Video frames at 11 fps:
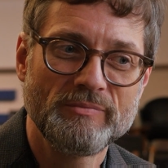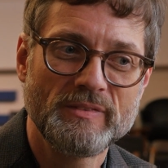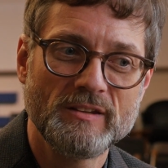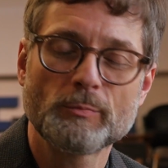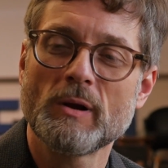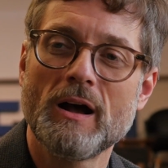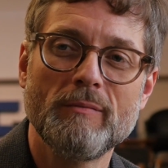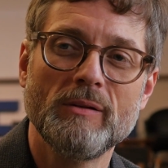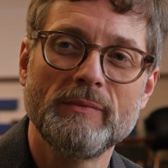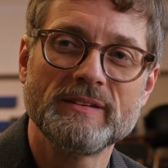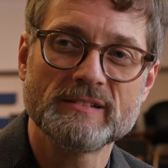this
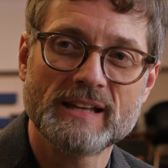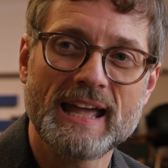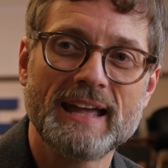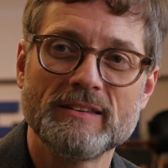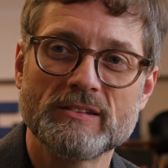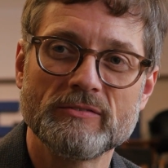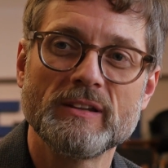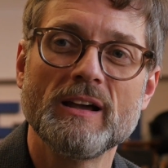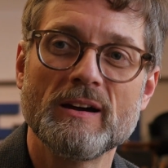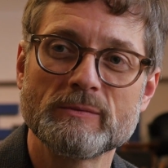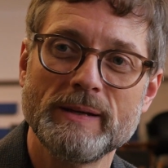problem is in the hands of the
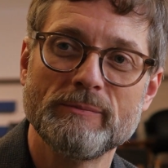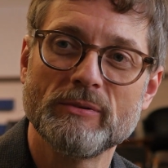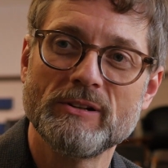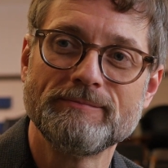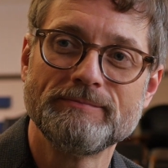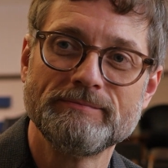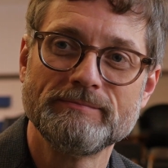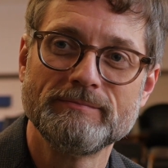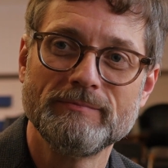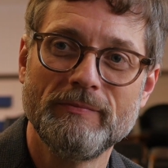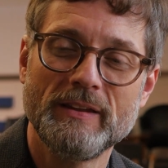young people.
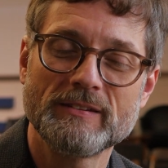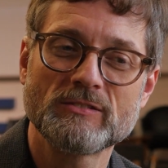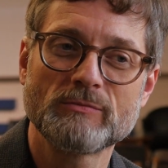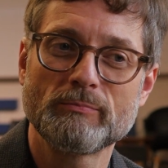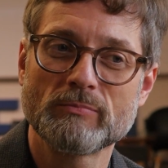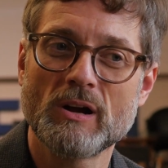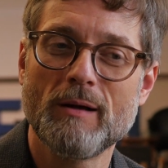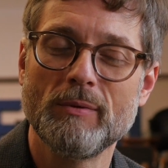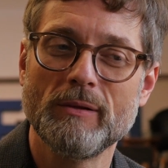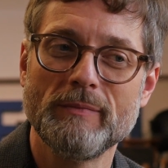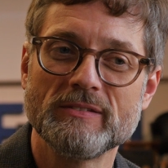This
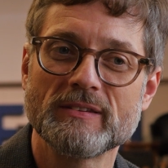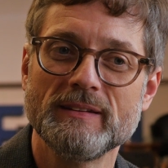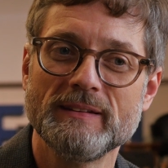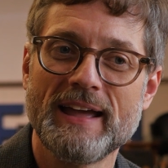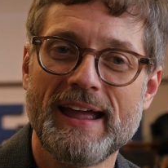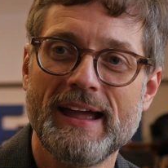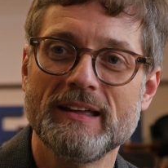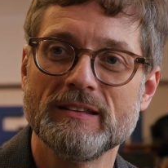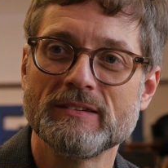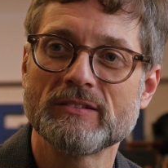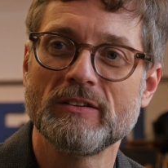problem is in the
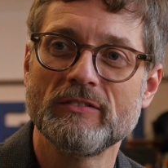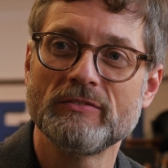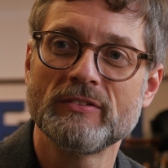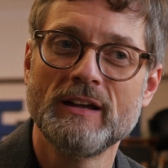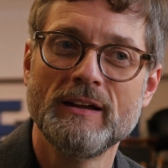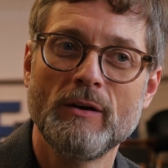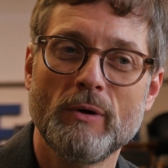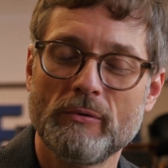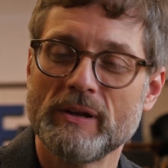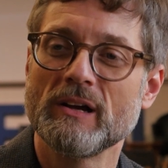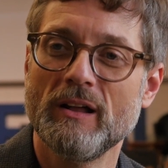hands of
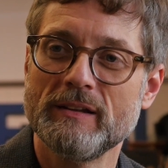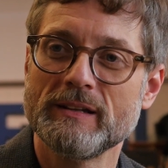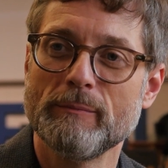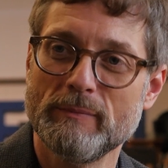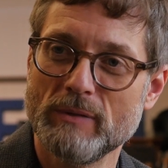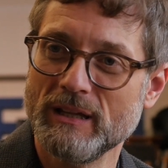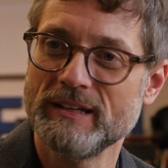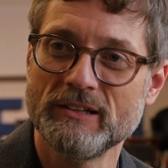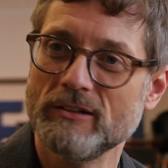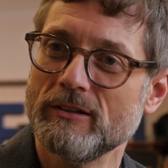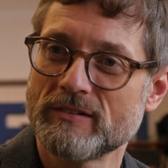what we call the
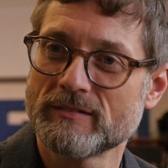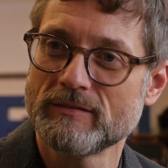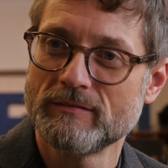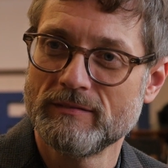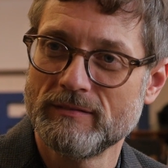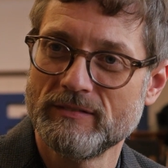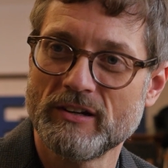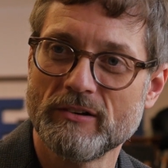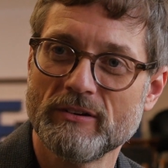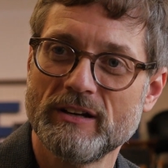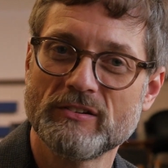millennials
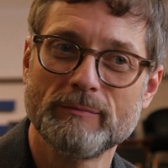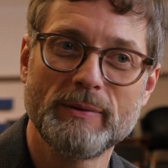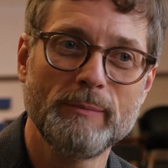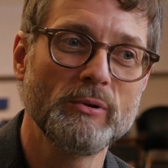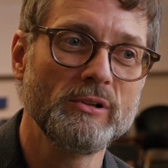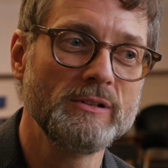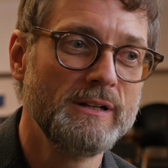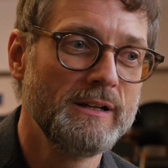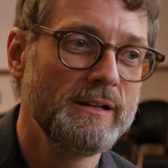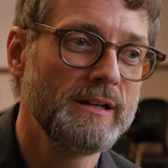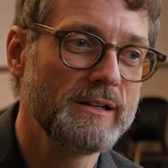generation, people
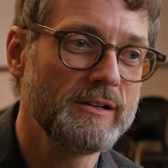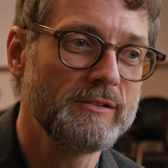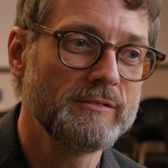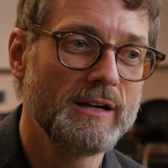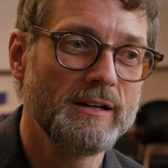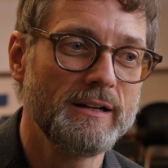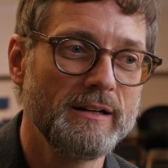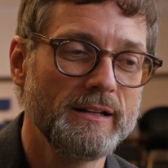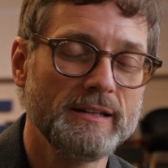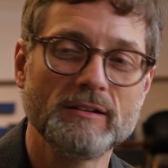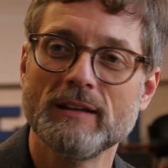
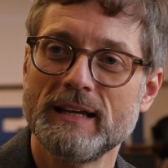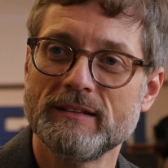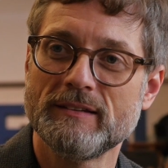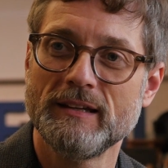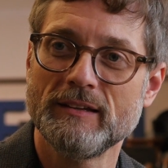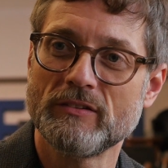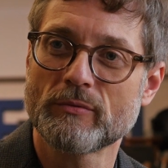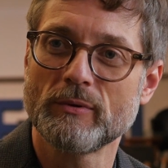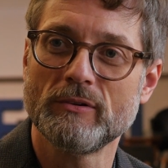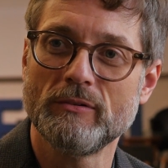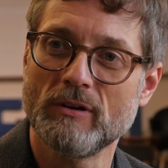in their late teens
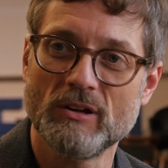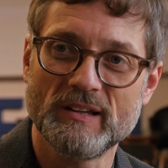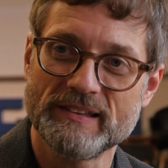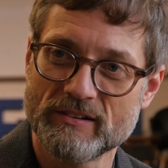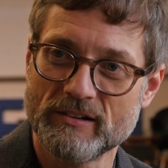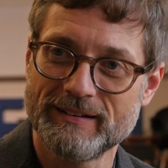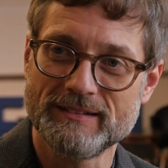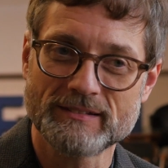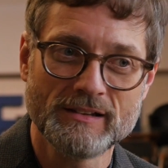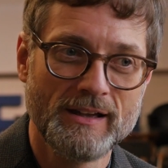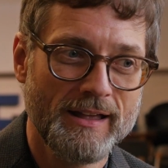through early
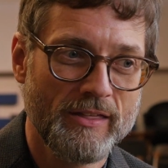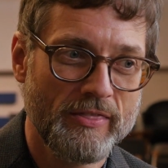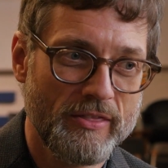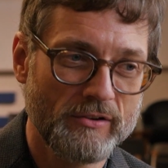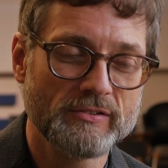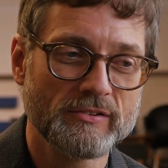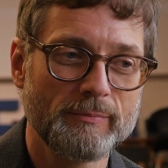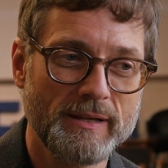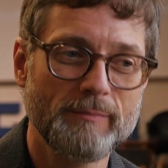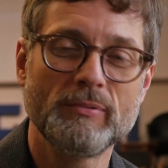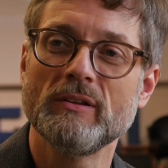30s. Those are the
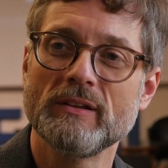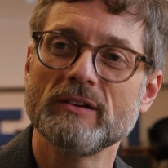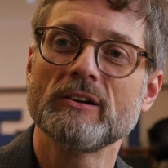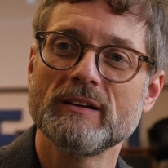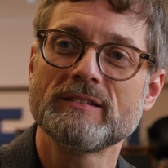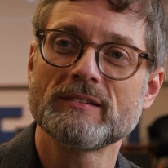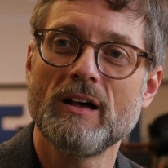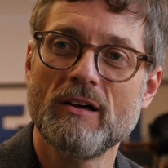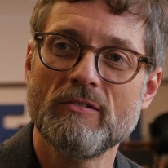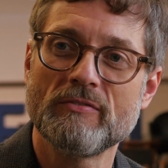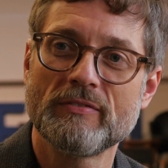people that are going to
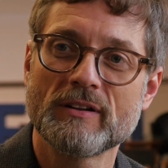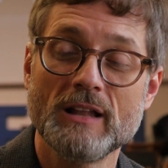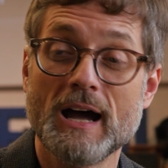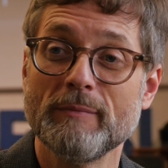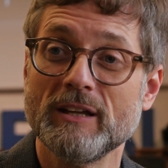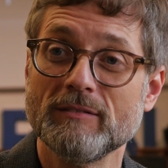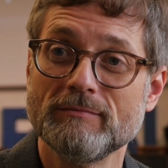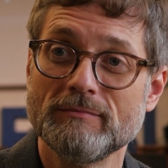solve climate